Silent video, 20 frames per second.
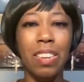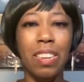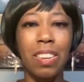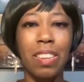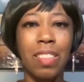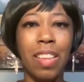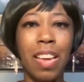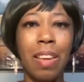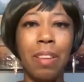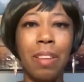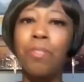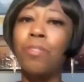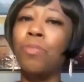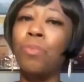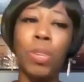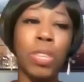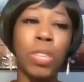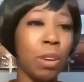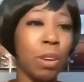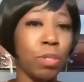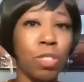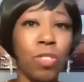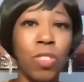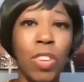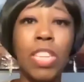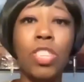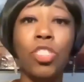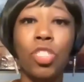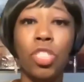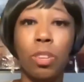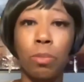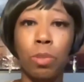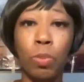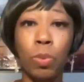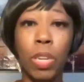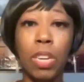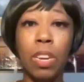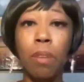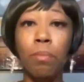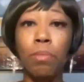That when it comes to relationships, when it
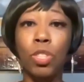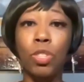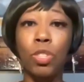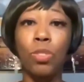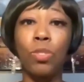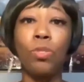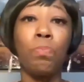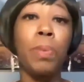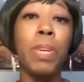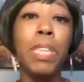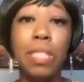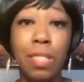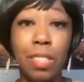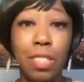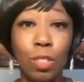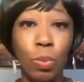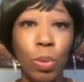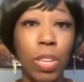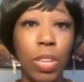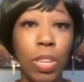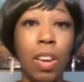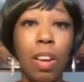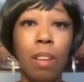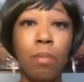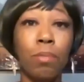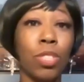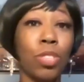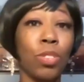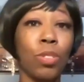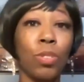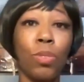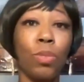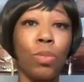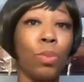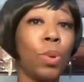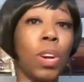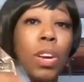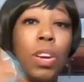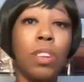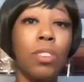comes to business, when it comes
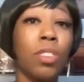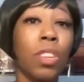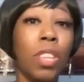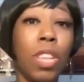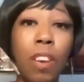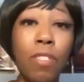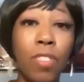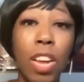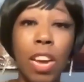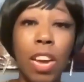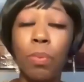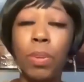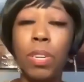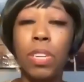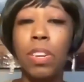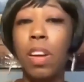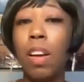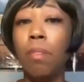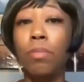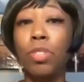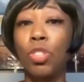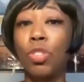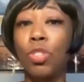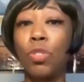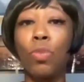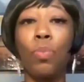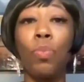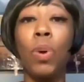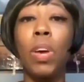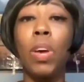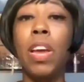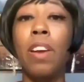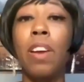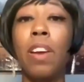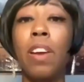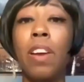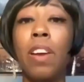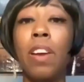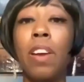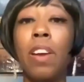to your love life, when it comes to
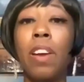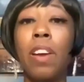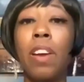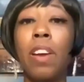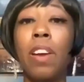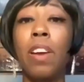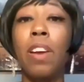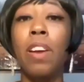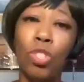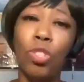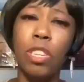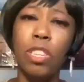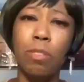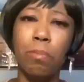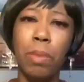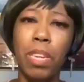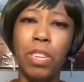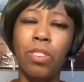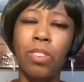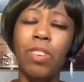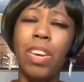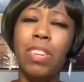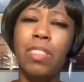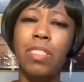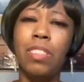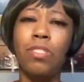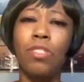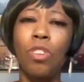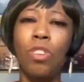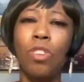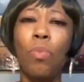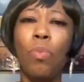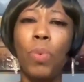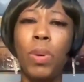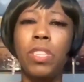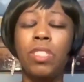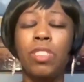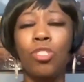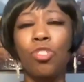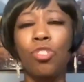whatever decisions that you have to make, you have to know
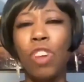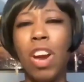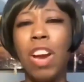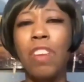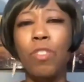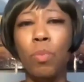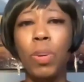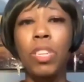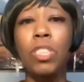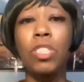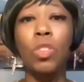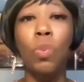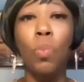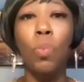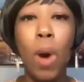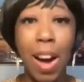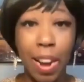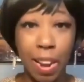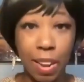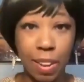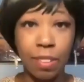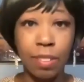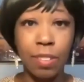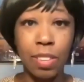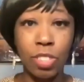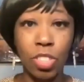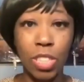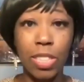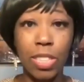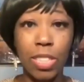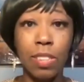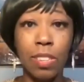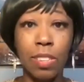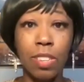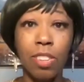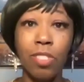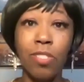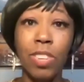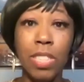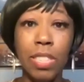what is the driver, what is the why, like Jessica
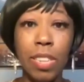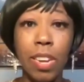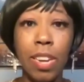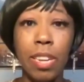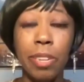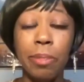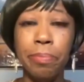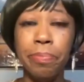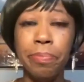Karin said.